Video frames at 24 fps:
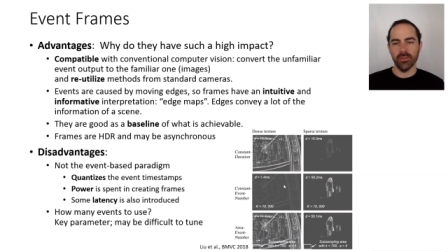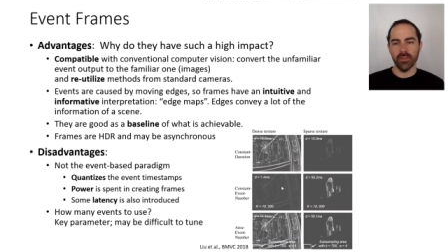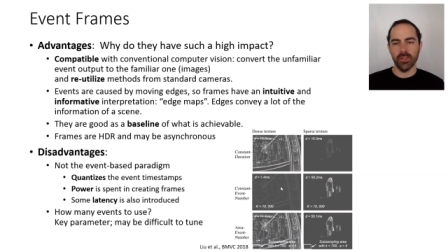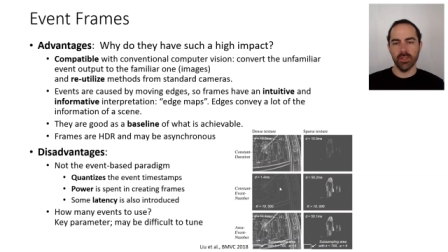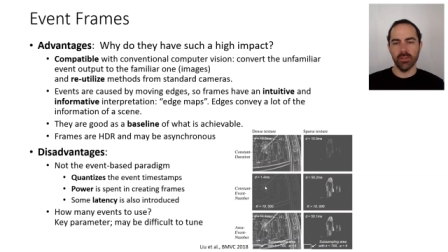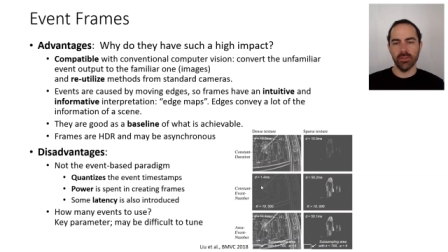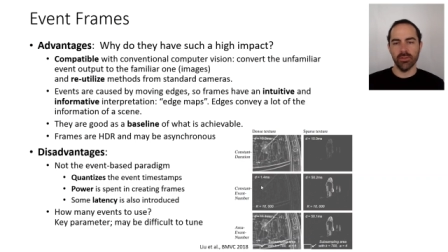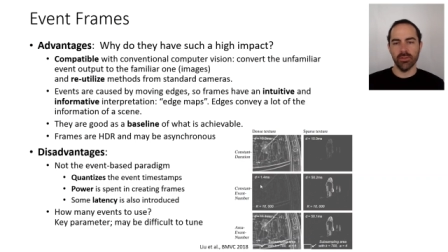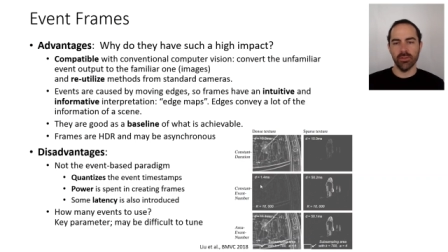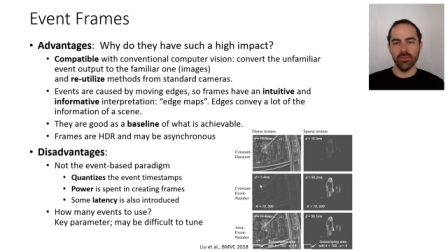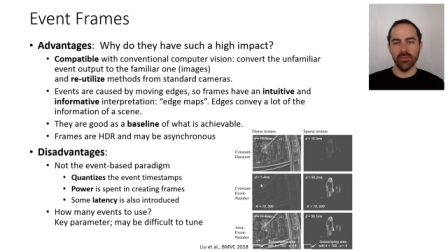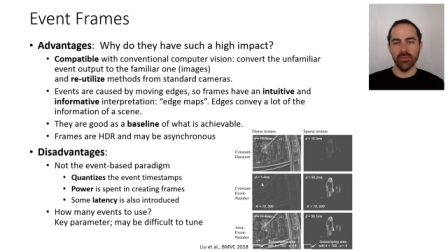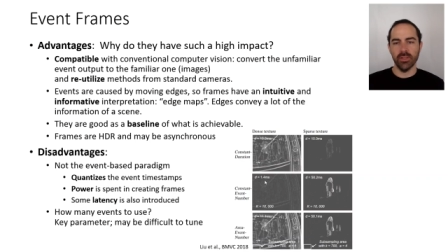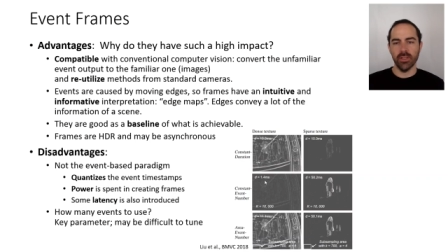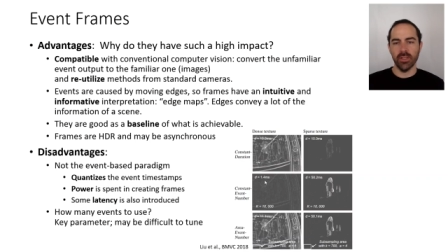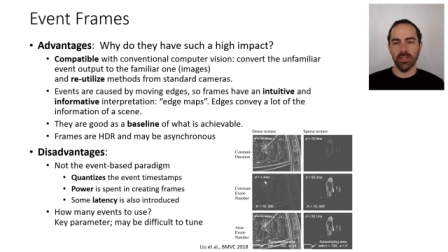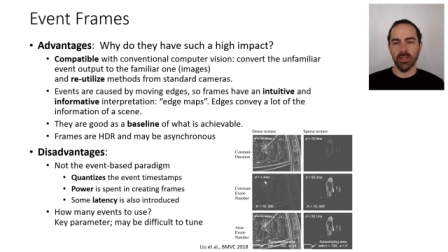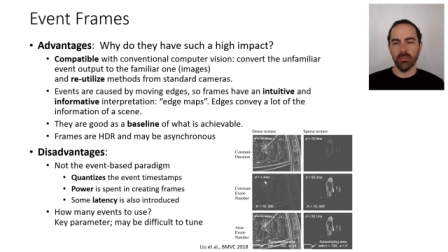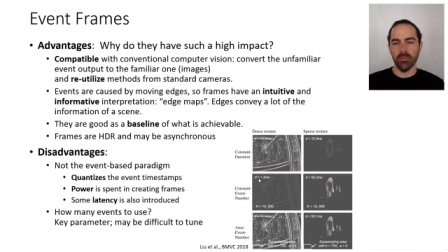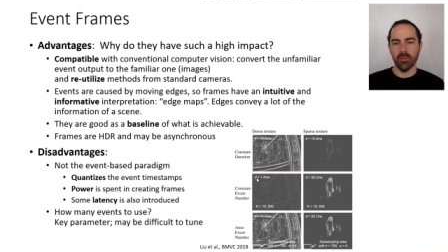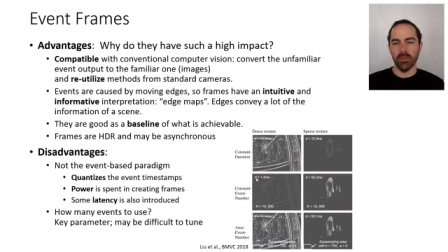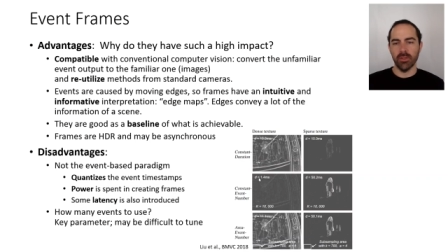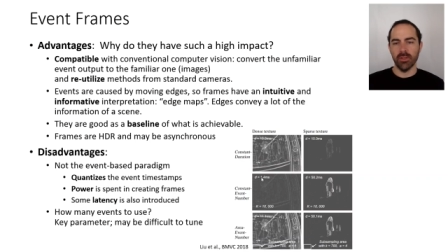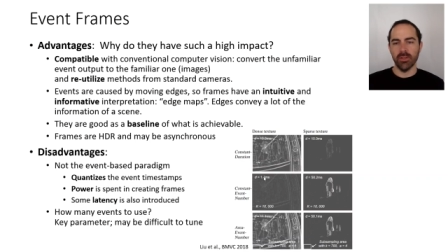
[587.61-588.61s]
texture they
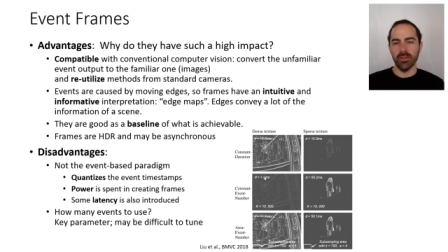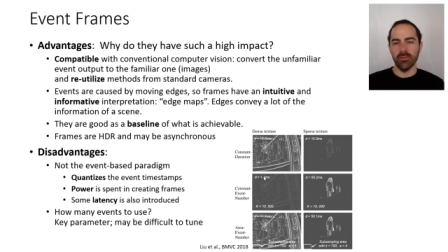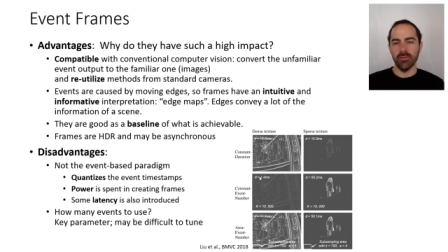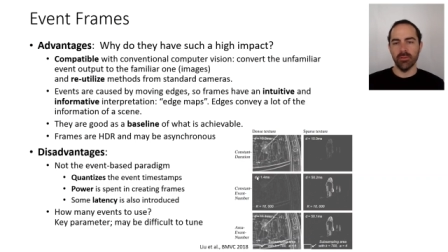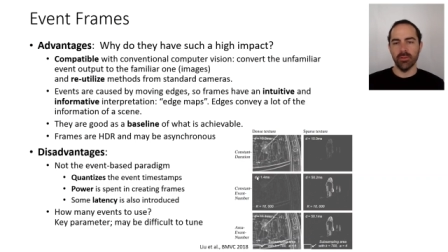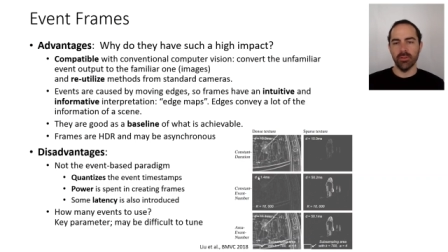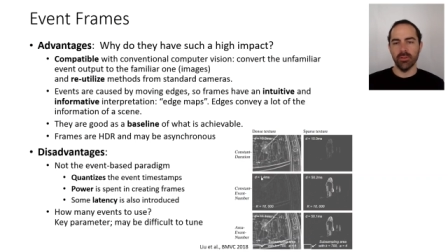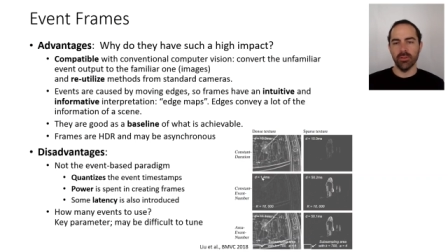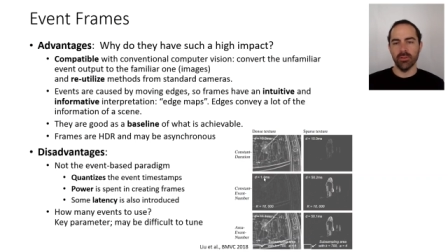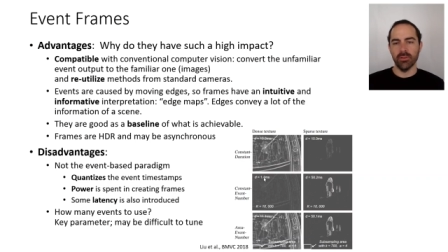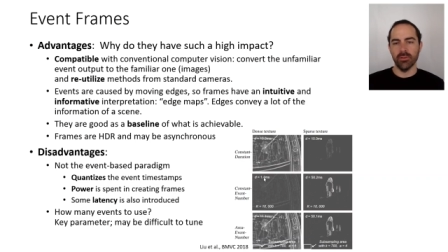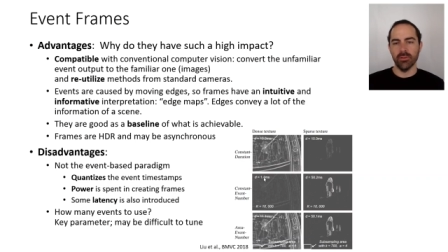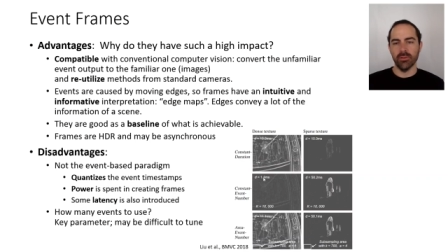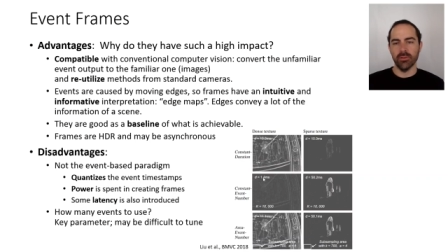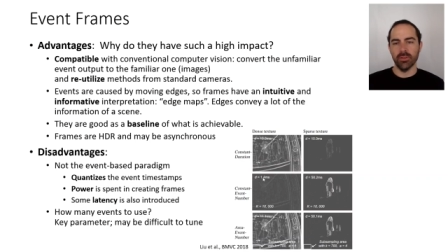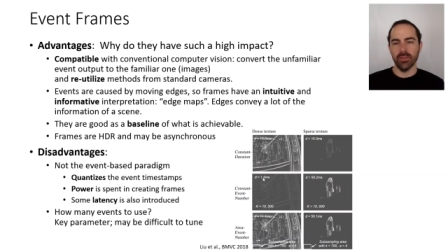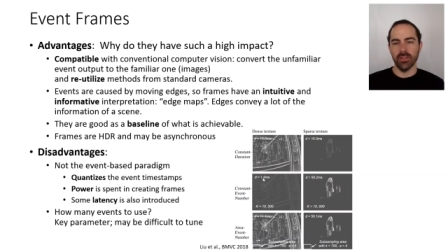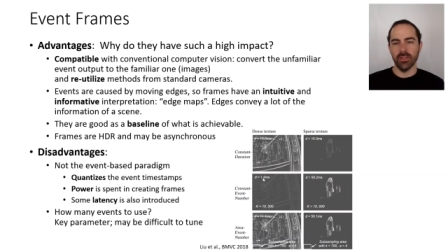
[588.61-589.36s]
happen in a very short